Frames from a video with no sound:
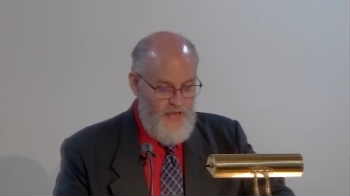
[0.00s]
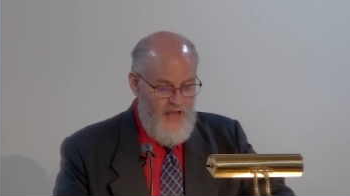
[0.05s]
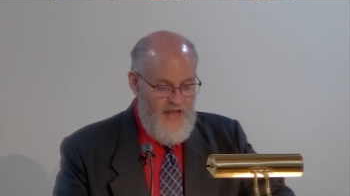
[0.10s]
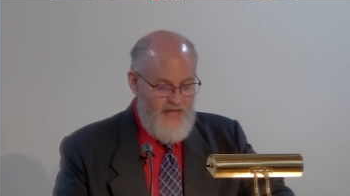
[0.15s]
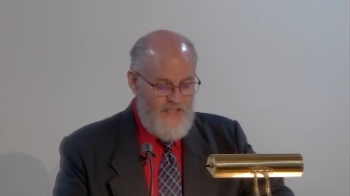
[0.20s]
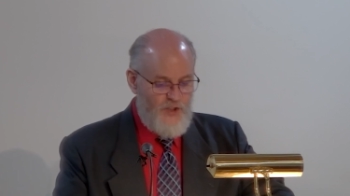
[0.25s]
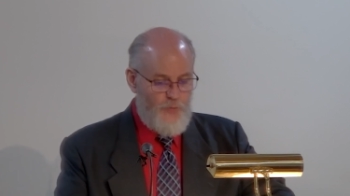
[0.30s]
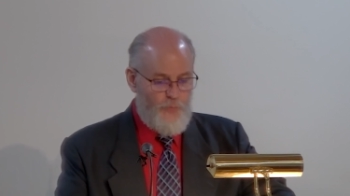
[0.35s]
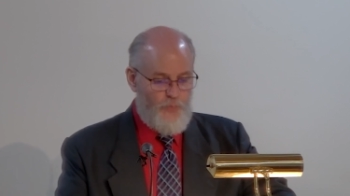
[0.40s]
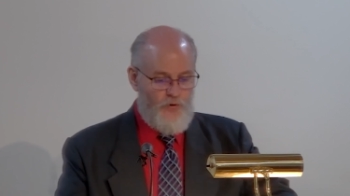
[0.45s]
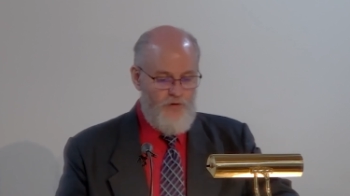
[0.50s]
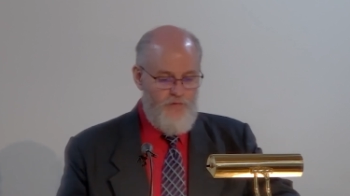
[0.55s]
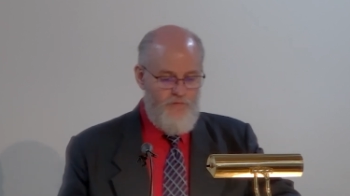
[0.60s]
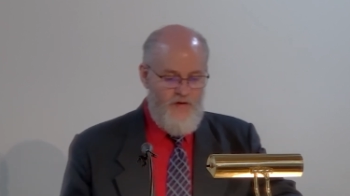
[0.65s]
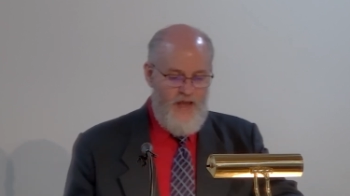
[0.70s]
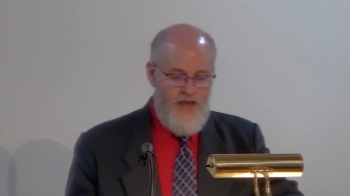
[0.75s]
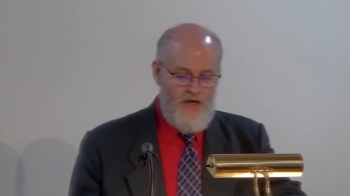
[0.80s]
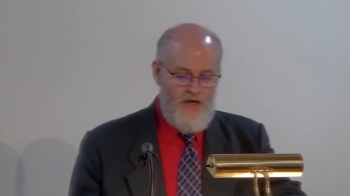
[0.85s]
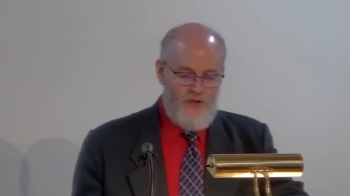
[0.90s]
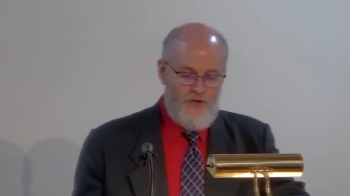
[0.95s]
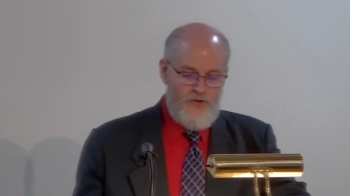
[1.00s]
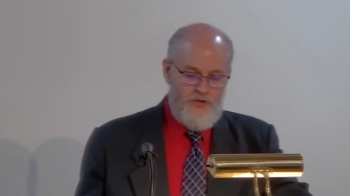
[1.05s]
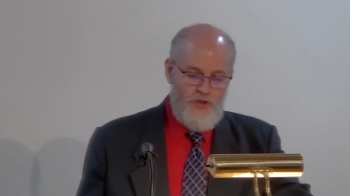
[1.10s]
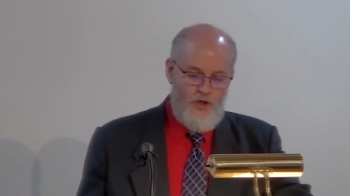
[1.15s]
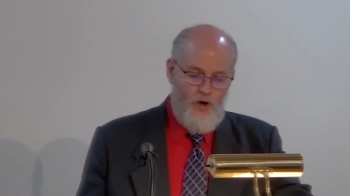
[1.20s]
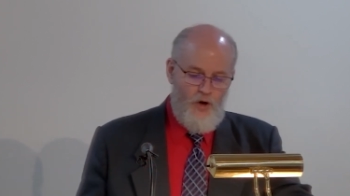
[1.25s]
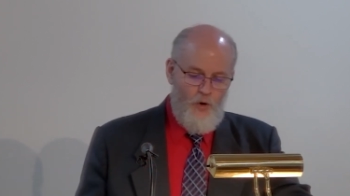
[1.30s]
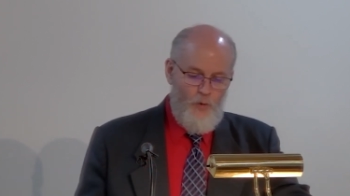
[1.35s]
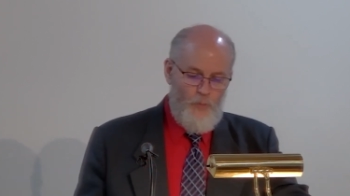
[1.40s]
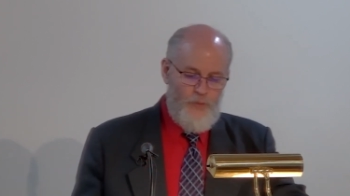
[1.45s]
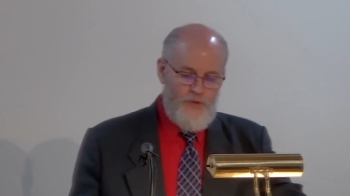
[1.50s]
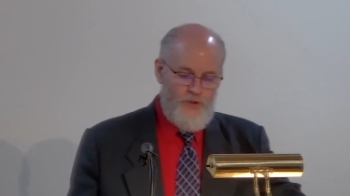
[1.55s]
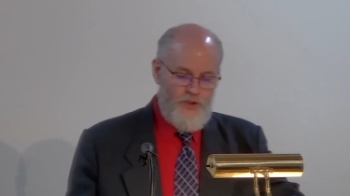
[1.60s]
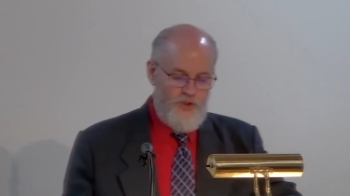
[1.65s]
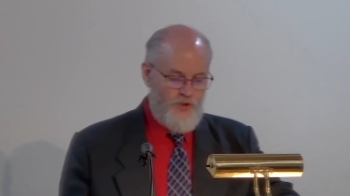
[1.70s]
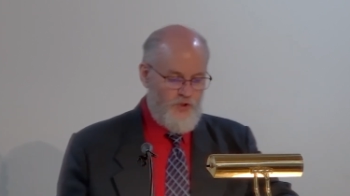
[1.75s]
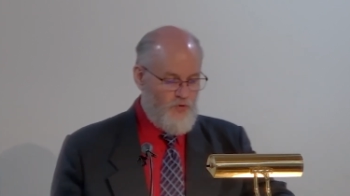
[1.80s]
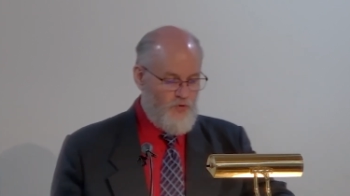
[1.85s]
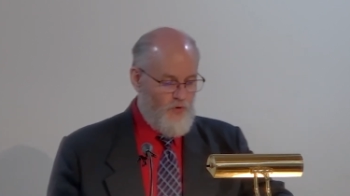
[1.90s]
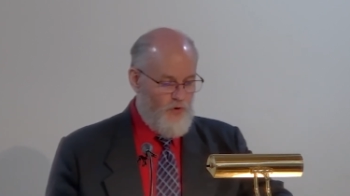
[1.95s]
has prevailed to open
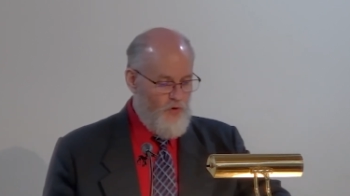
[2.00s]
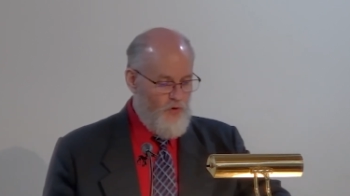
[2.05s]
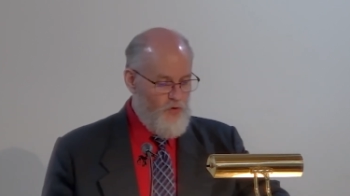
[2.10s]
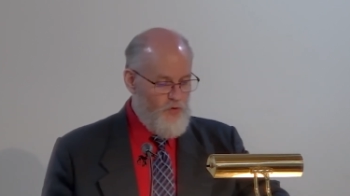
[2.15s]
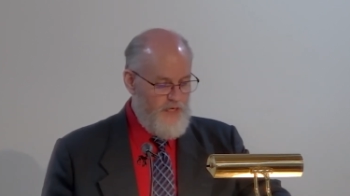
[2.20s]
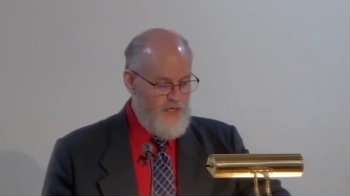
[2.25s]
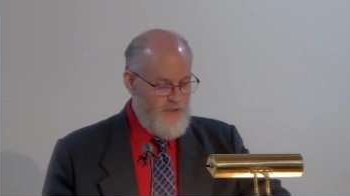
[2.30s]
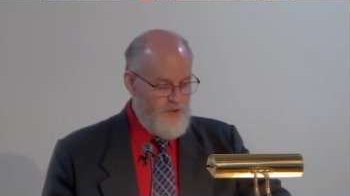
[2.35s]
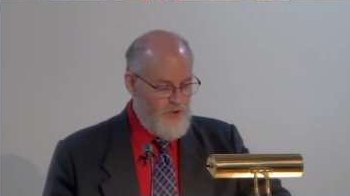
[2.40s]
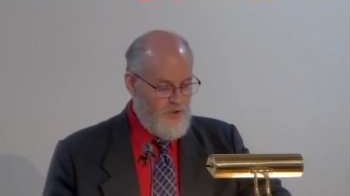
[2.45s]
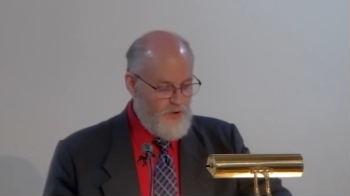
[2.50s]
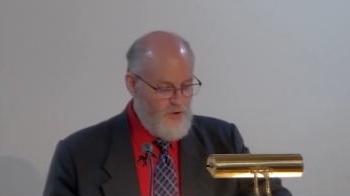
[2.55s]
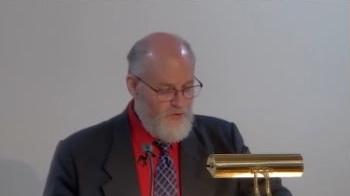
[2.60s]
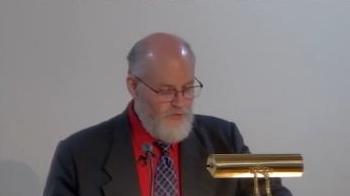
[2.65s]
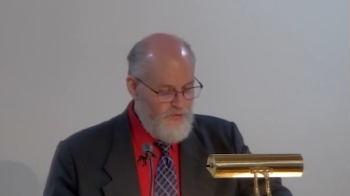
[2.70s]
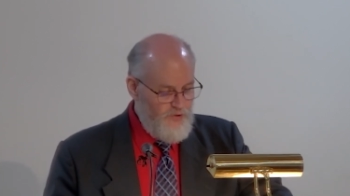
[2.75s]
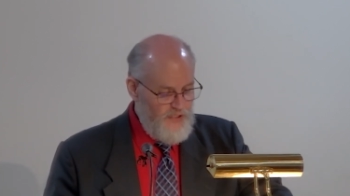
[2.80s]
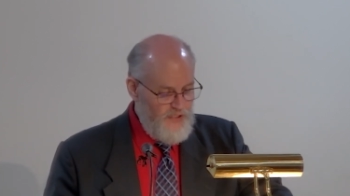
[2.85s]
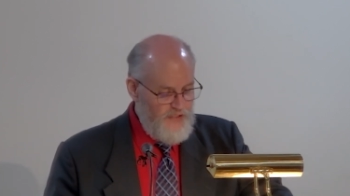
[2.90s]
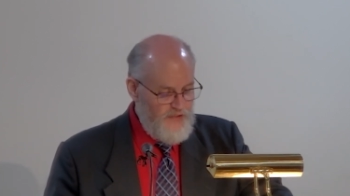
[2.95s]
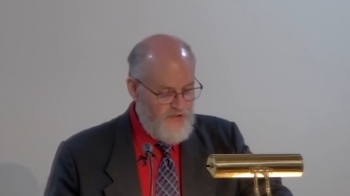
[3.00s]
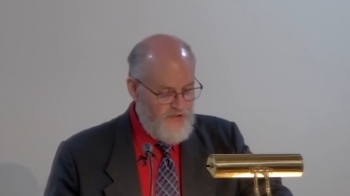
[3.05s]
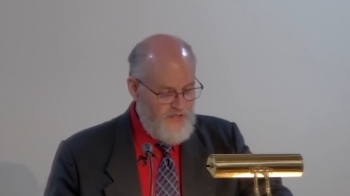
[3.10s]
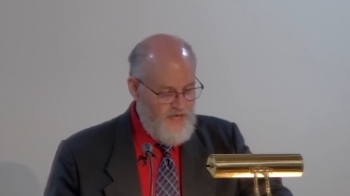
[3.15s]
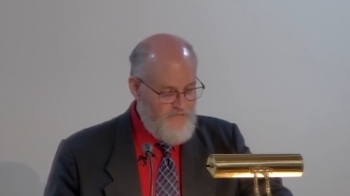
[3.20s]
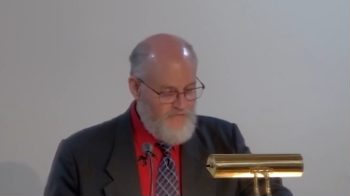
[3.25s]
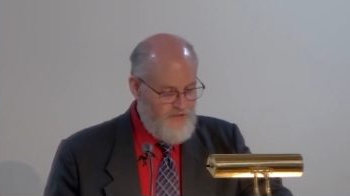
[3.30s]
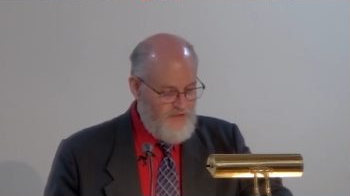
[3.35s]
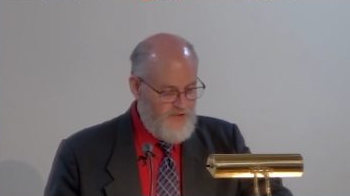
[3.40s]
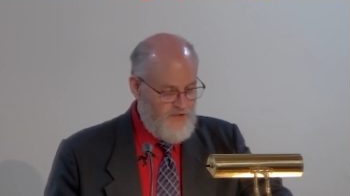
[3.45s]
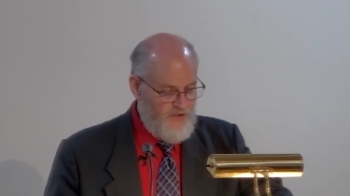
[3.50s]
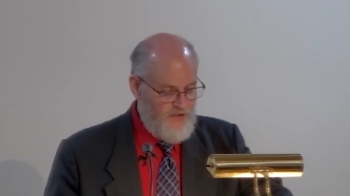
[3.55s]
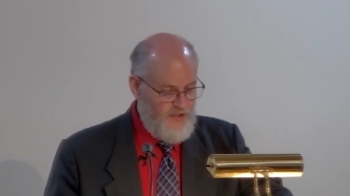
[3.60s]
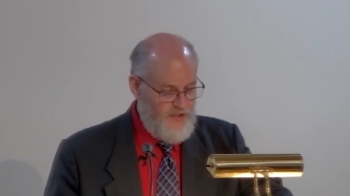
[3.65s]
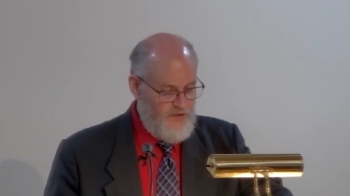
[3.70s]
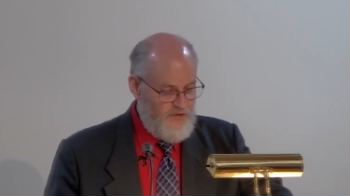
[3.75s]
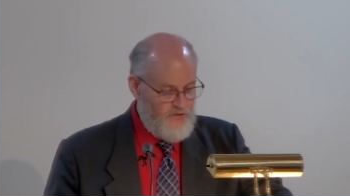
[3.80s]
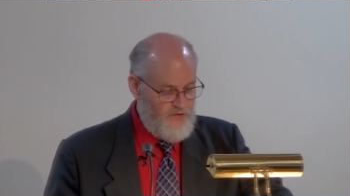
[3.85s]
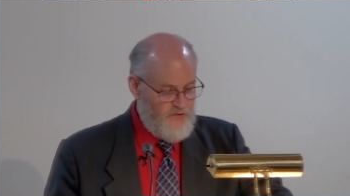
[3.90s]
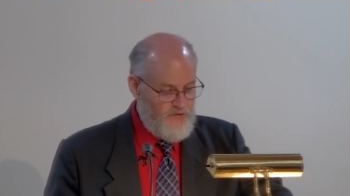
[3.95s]
the scroll and to loose its seven
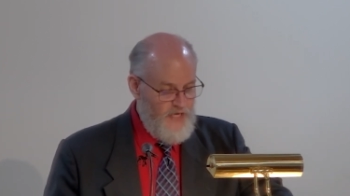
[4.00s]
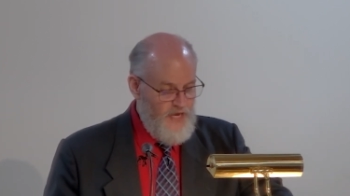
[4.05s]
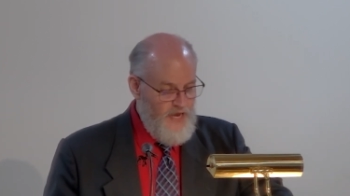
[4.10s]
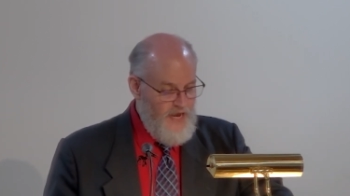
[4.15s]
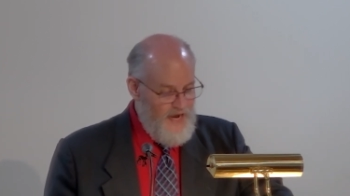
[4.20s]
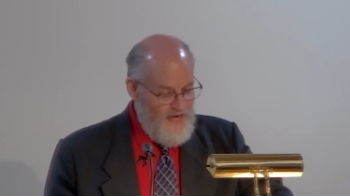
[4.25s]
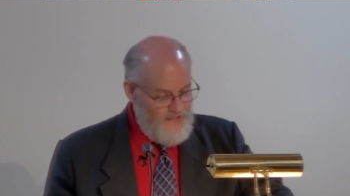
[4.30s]
seals.